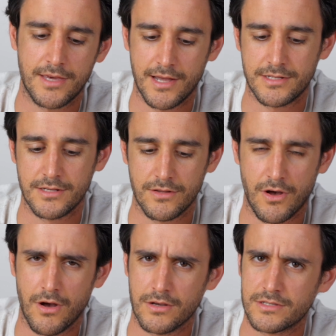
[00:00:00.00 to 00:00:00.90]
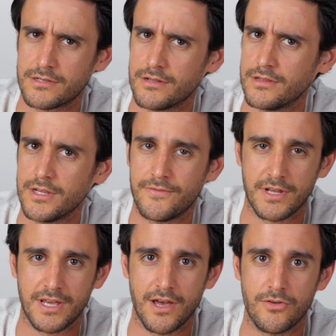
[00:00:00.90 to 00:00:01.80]
Cats and dogs living
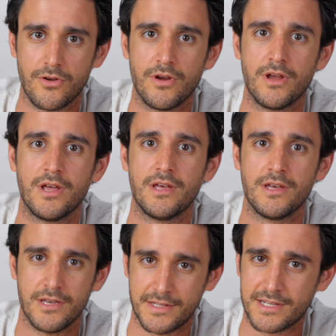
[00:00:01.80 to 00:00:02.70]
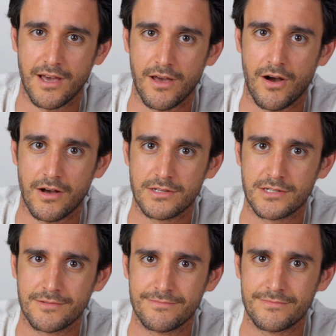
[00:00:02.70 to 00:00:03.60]
together, it's chaos.